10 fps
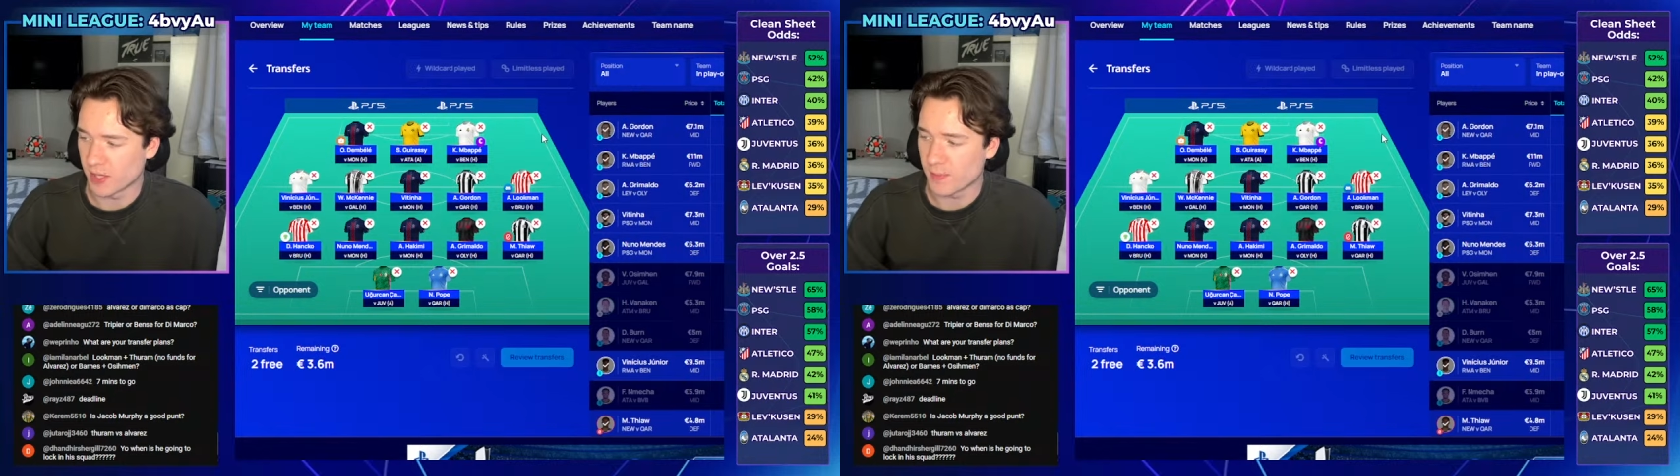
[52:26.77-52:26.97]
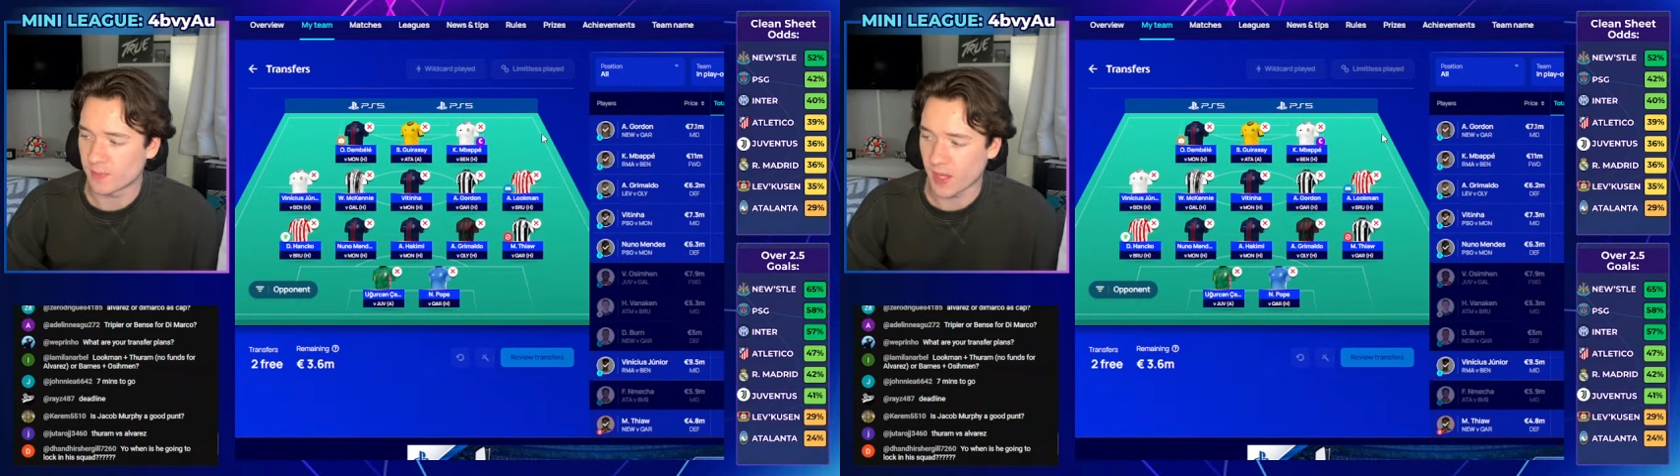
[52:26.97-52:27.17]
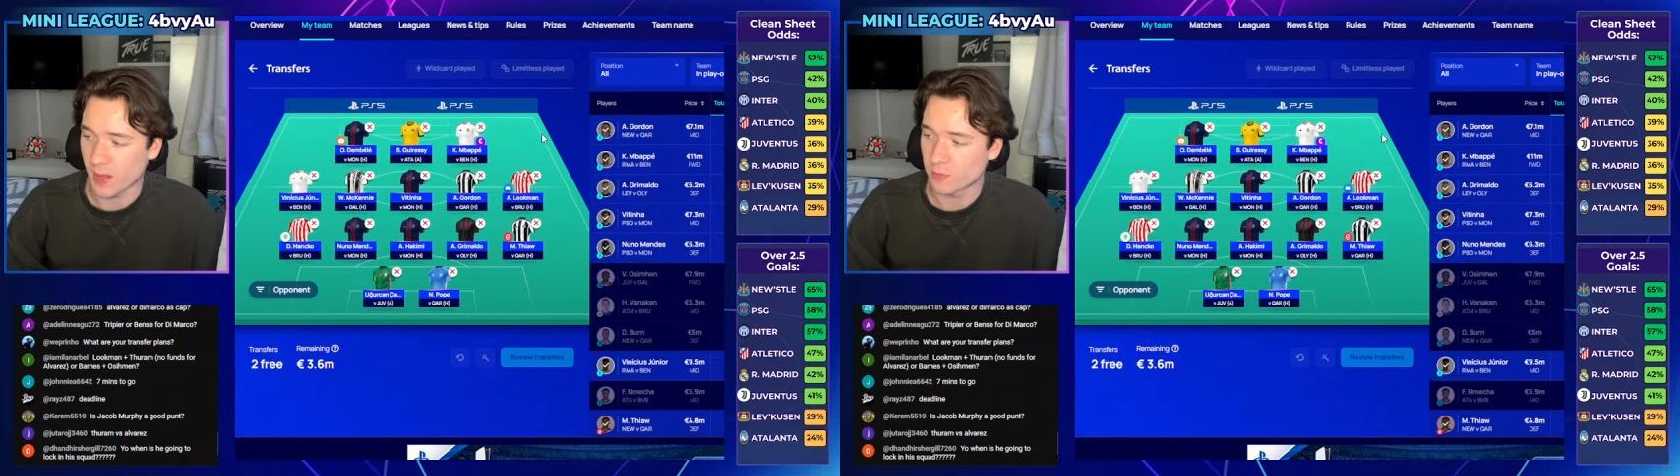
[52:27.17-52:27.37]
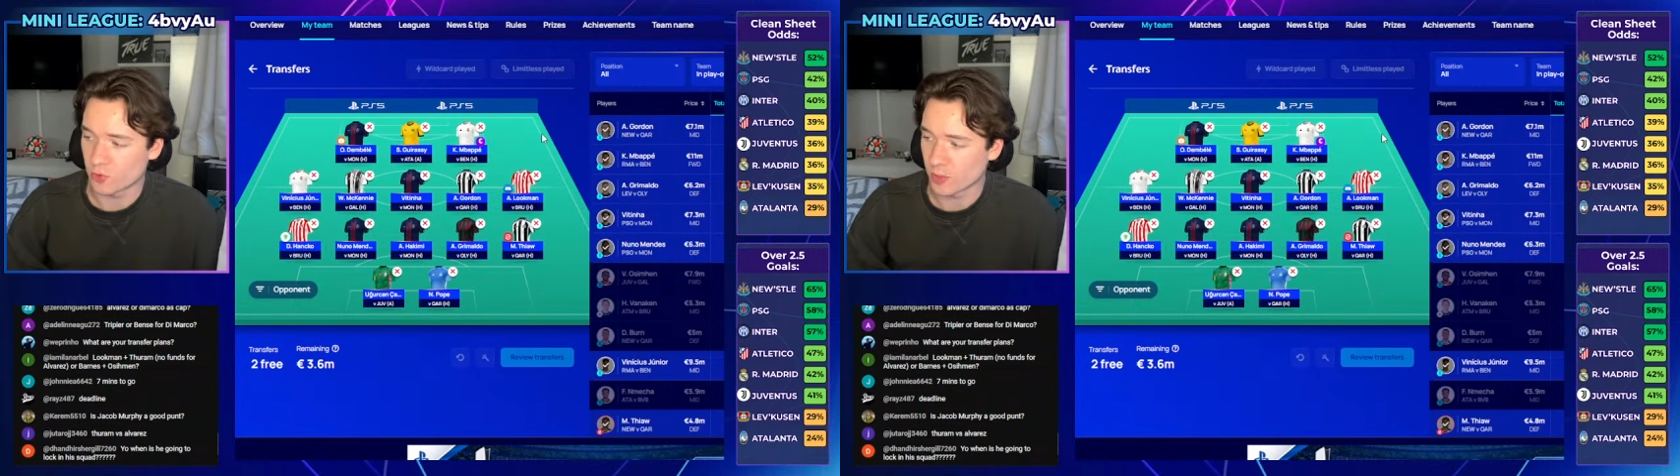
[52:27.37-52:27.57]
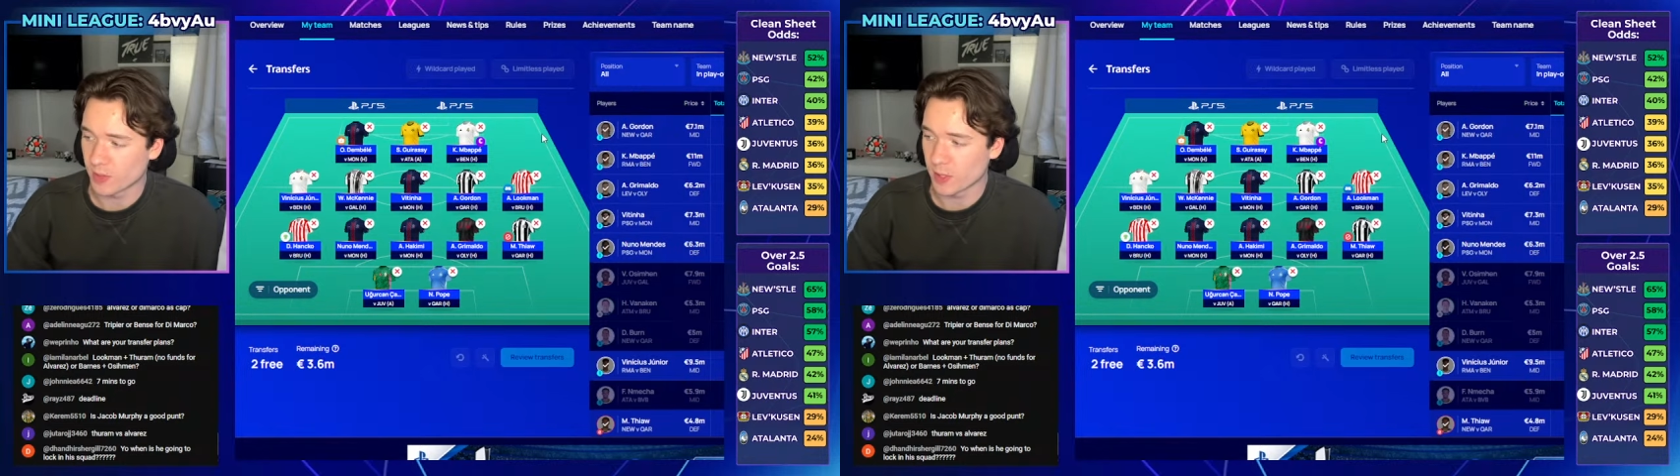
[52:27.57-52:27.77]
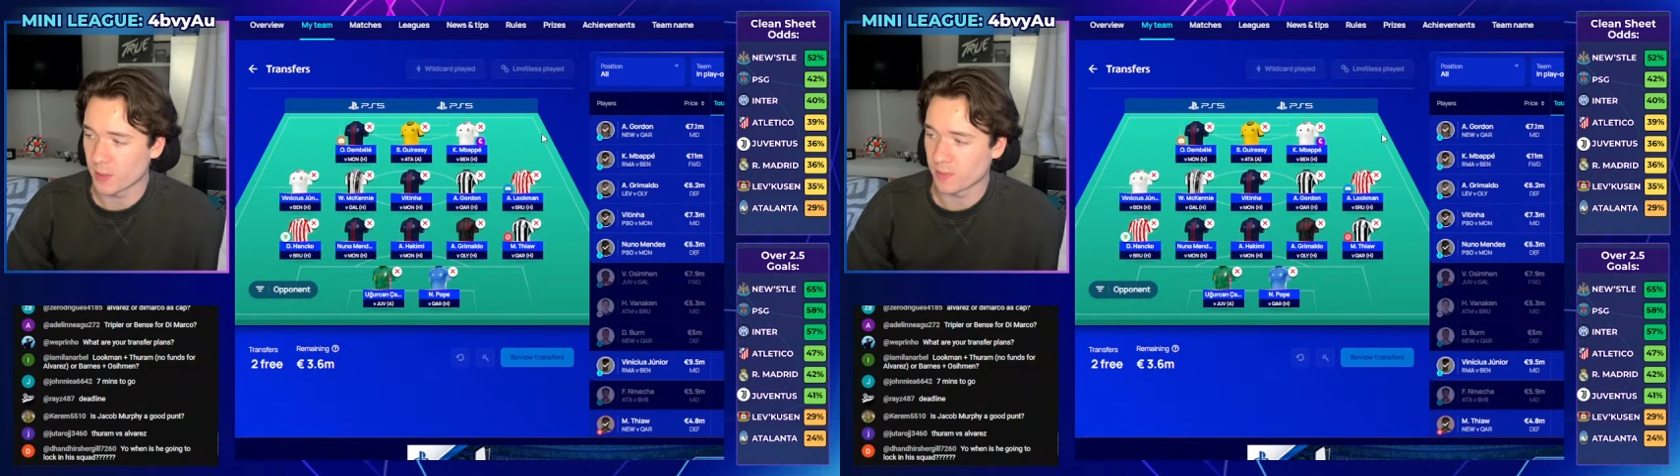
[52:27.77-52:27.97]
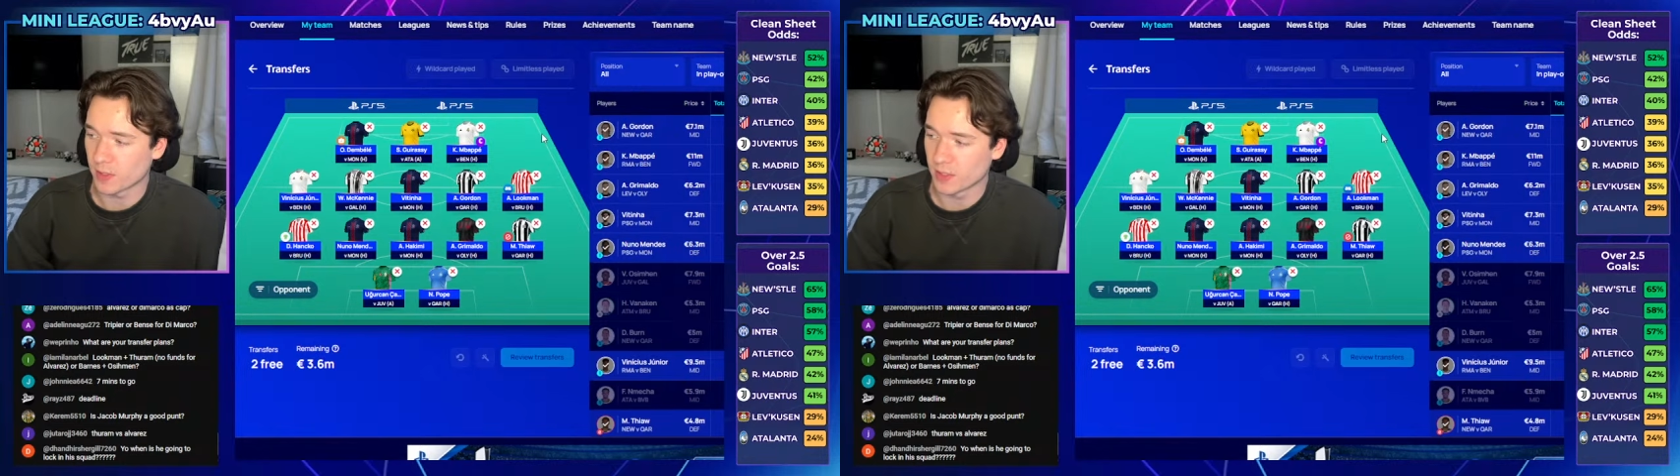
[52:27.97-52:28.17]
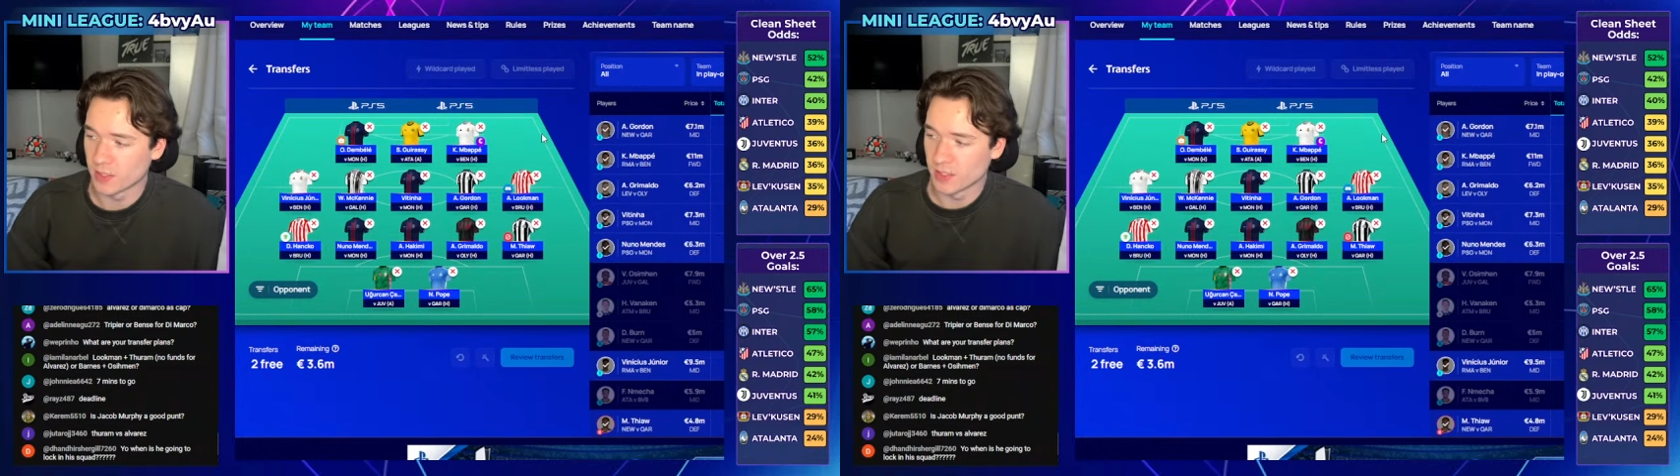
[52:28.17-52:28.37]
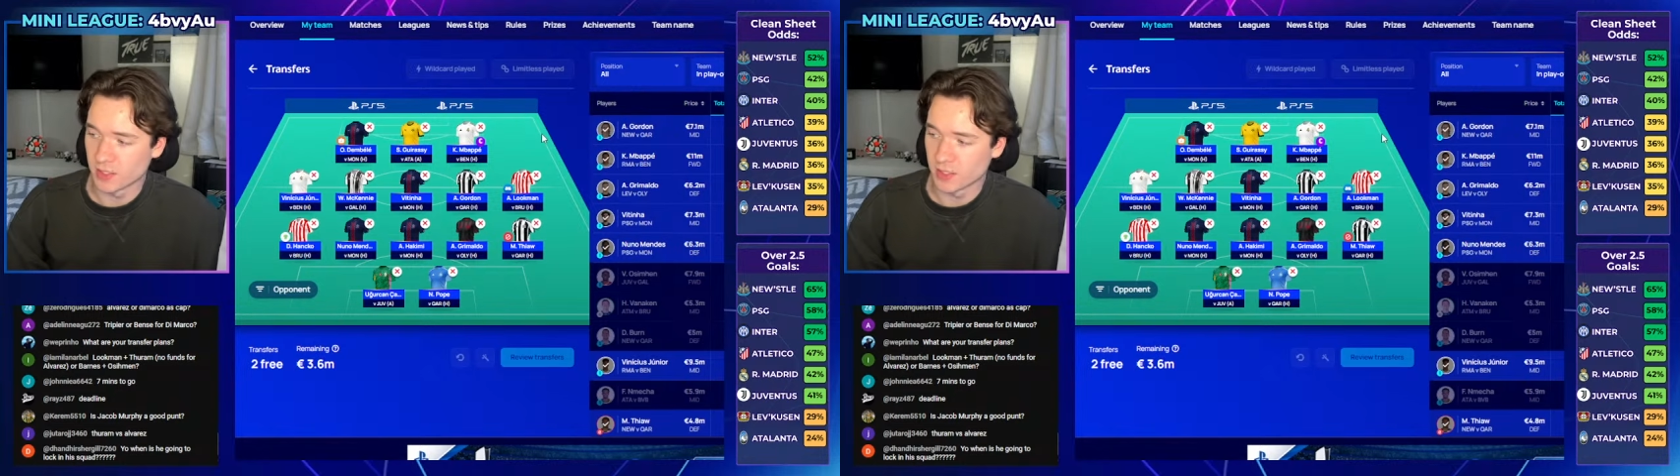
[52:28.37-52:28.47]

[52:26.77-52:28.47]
kept Trippier, but